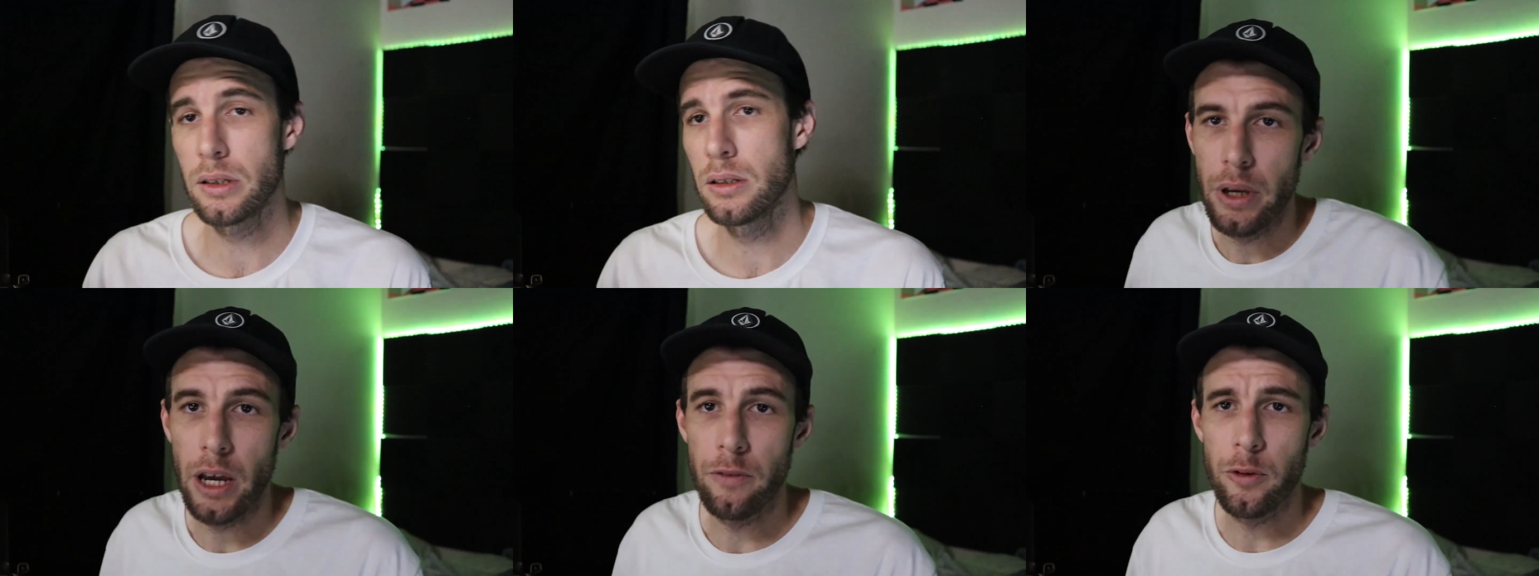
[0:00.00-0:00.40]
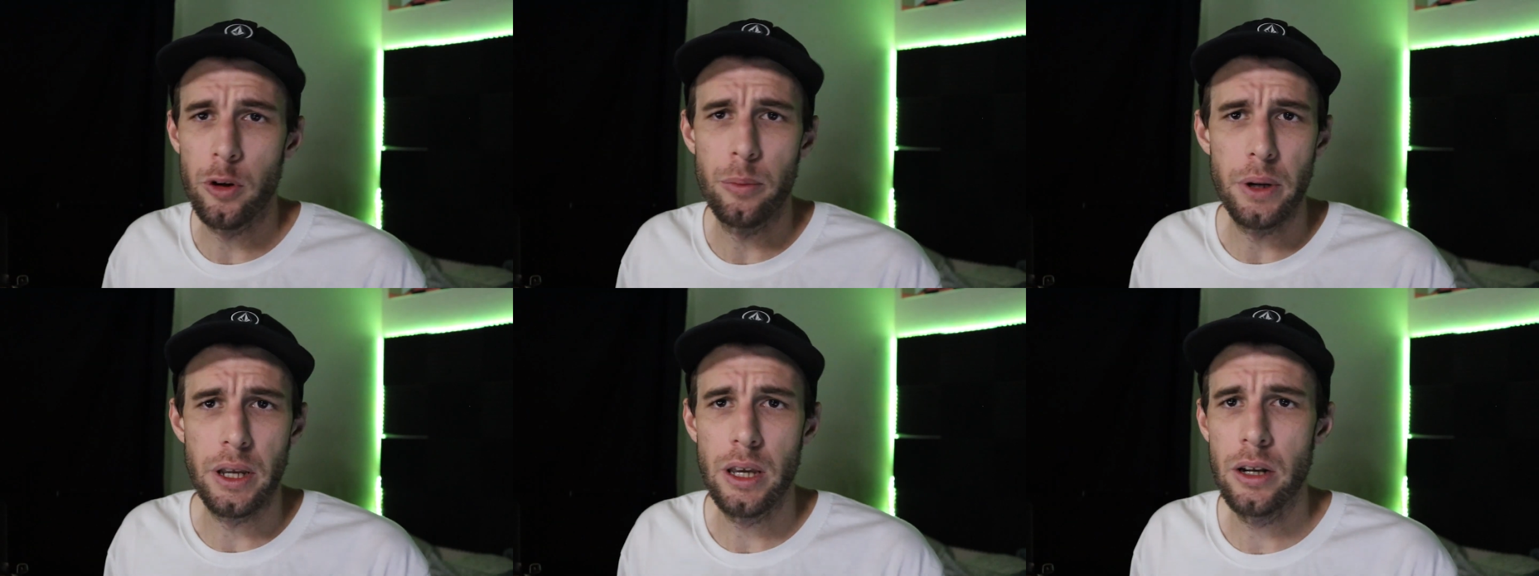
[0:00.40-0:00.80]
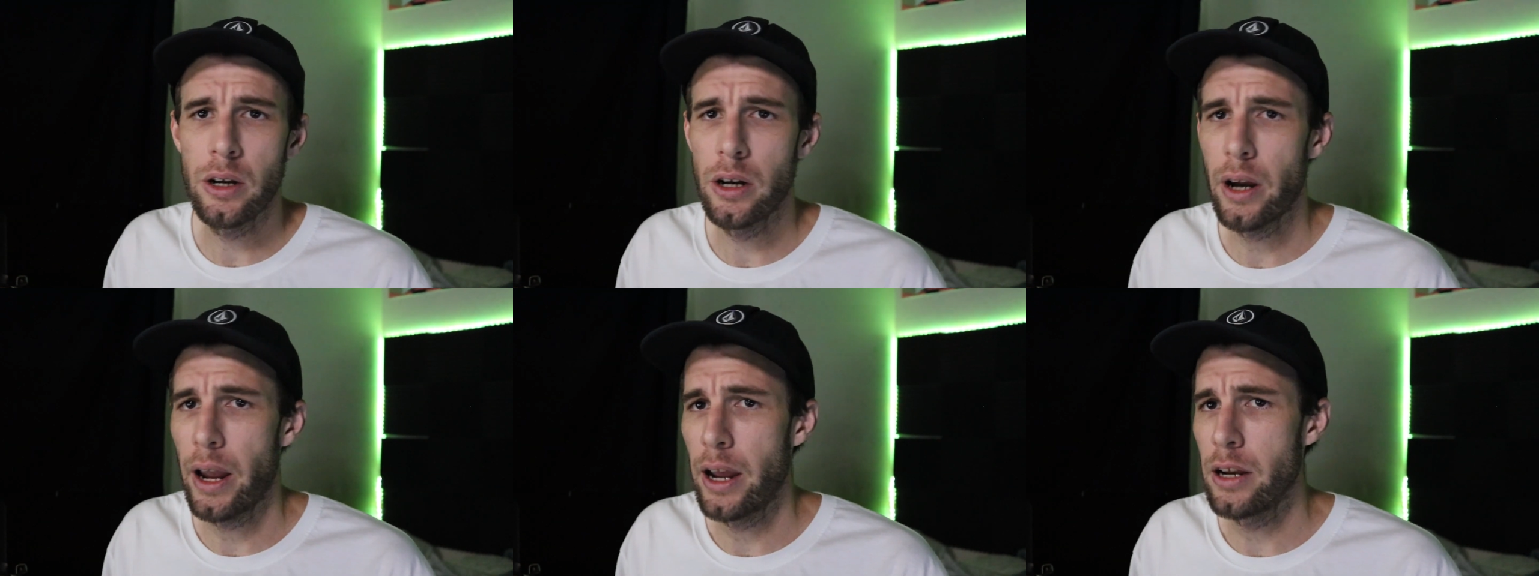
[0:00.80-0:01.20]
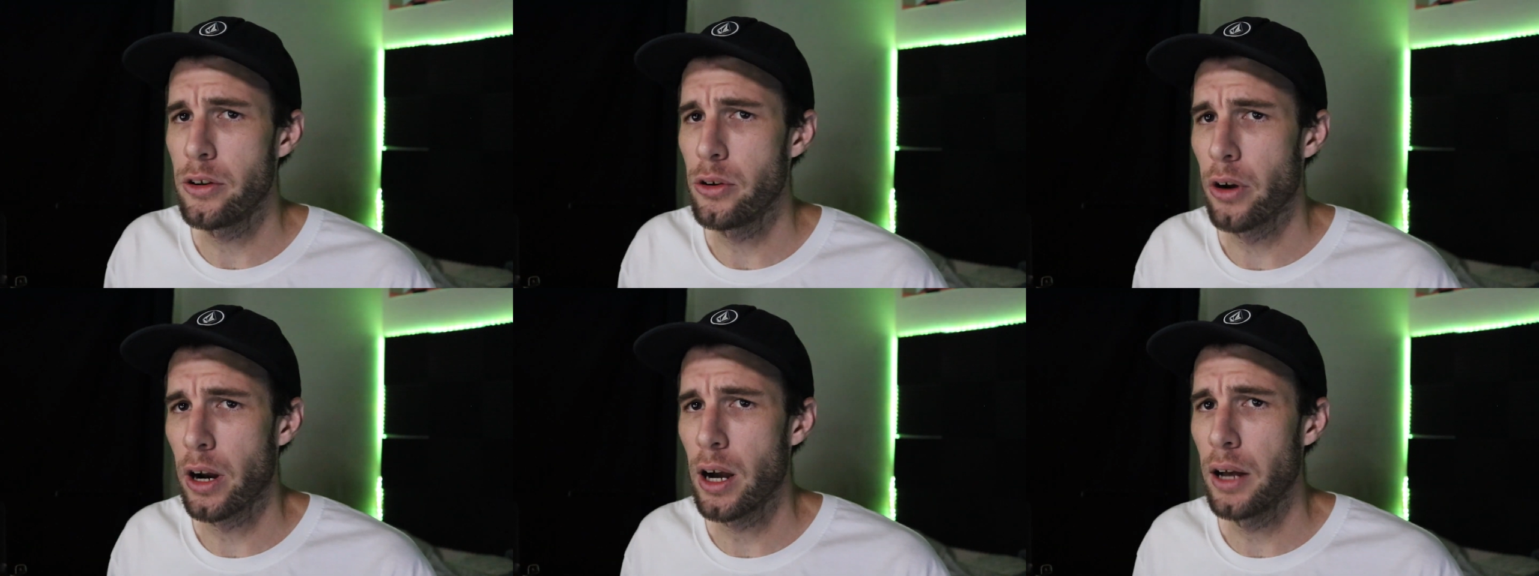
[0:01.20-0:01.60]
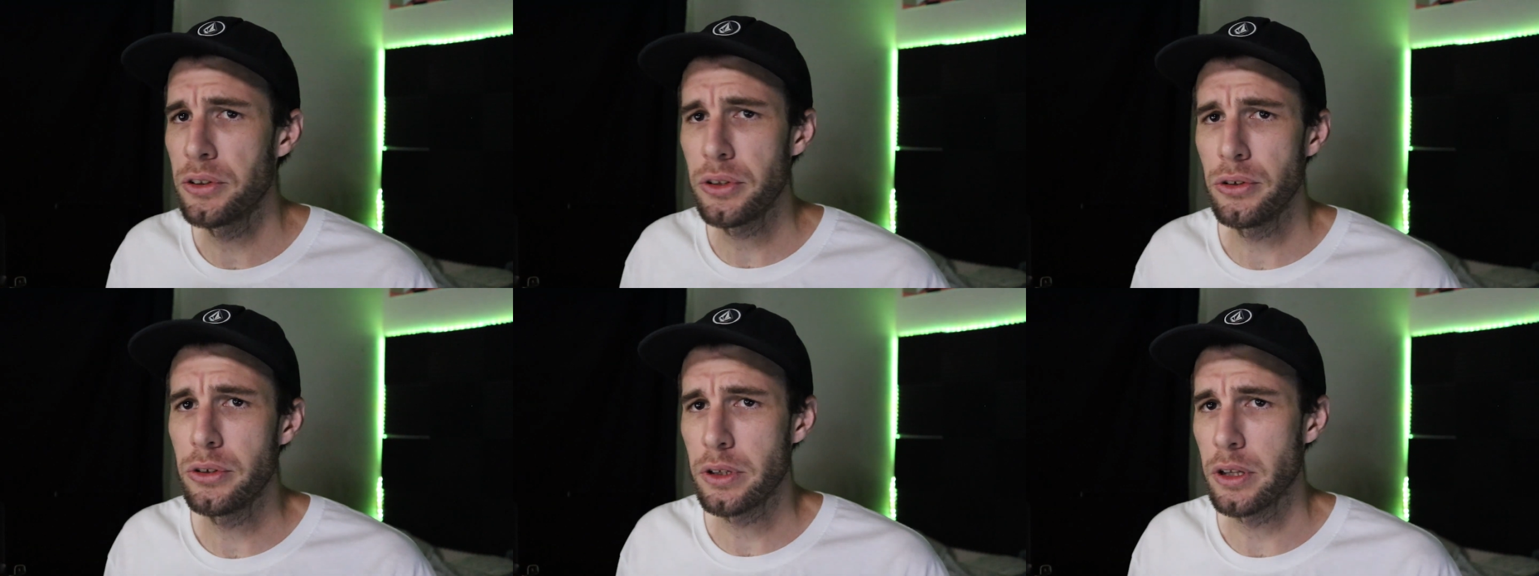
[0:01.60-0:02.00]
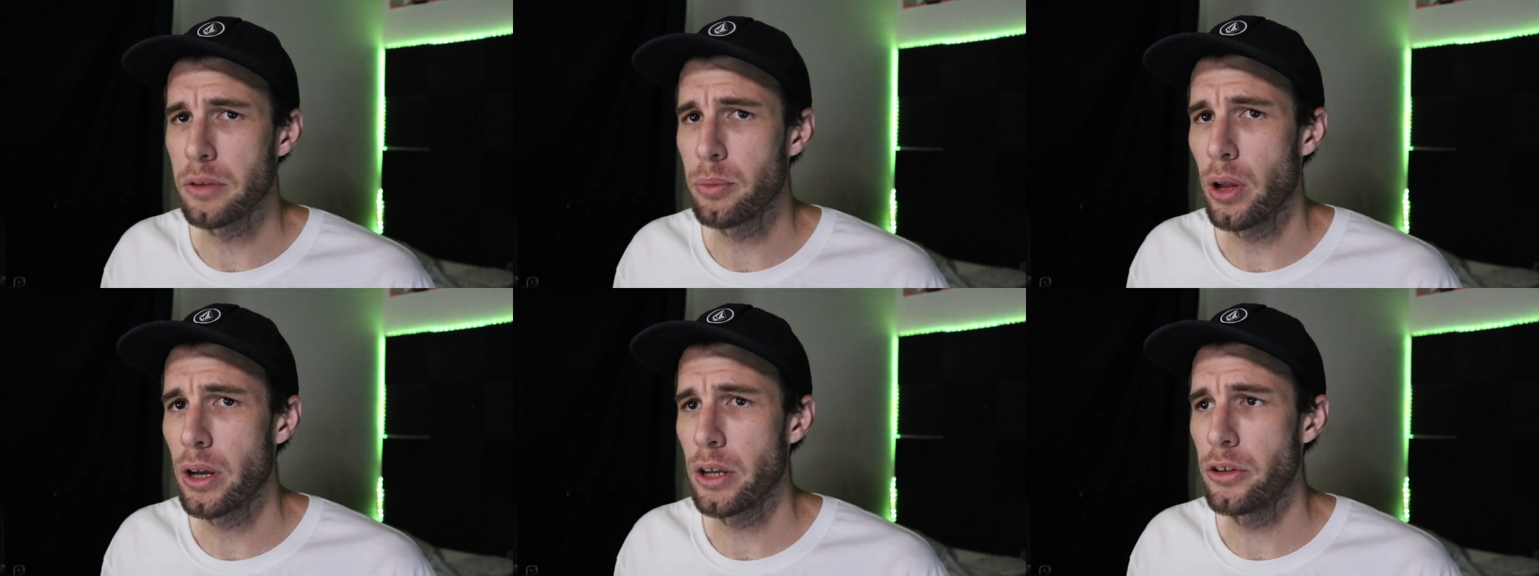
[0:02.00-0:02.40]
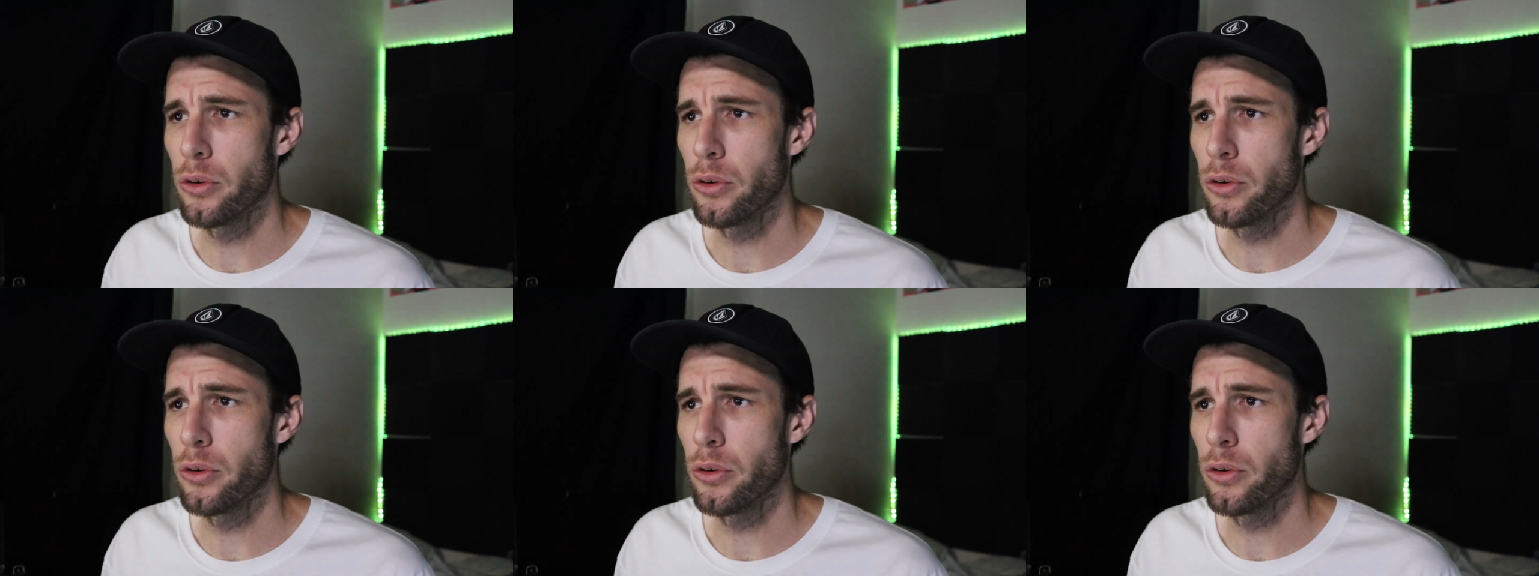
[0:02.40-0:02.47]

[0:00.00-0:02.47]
But yeah, if you're a beginner and you're constantly using this plugin,